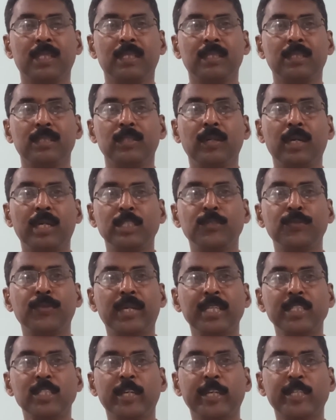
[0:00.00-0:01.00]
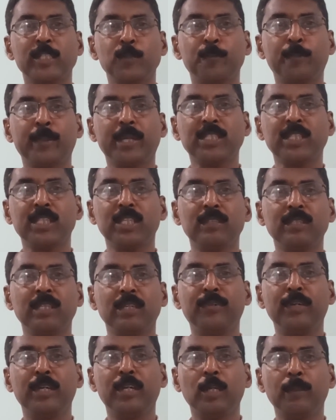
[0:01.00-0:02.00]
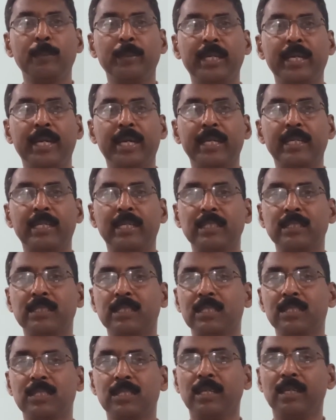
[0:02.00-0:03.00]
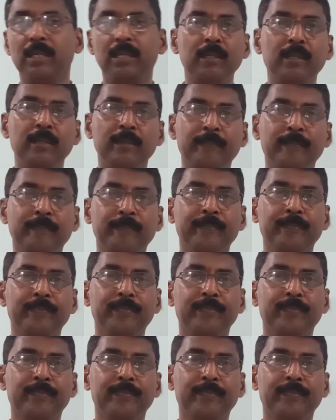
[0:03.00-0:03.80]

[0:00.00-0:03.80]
So as far as expression of the phenotypic character is concerned,